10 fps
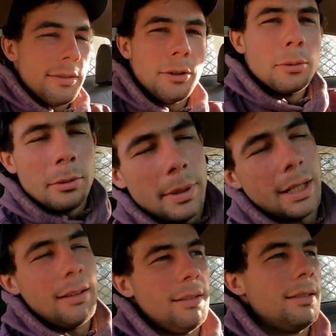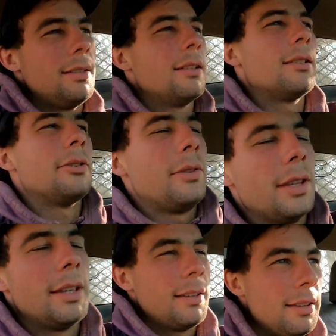film a bit of
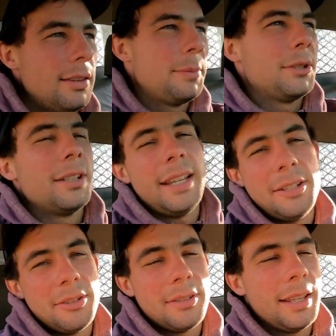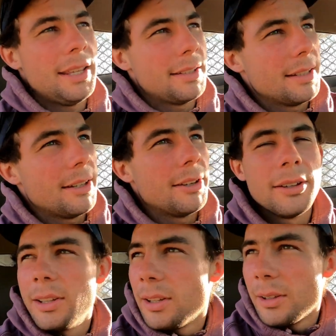the, the procedure and things,
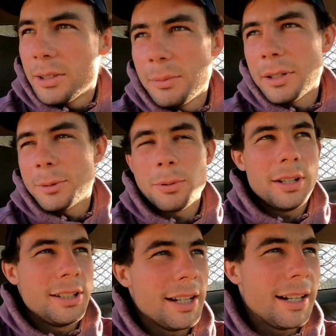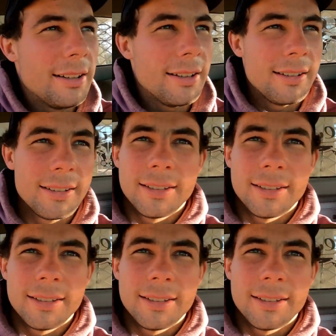so it's much appreciated. I,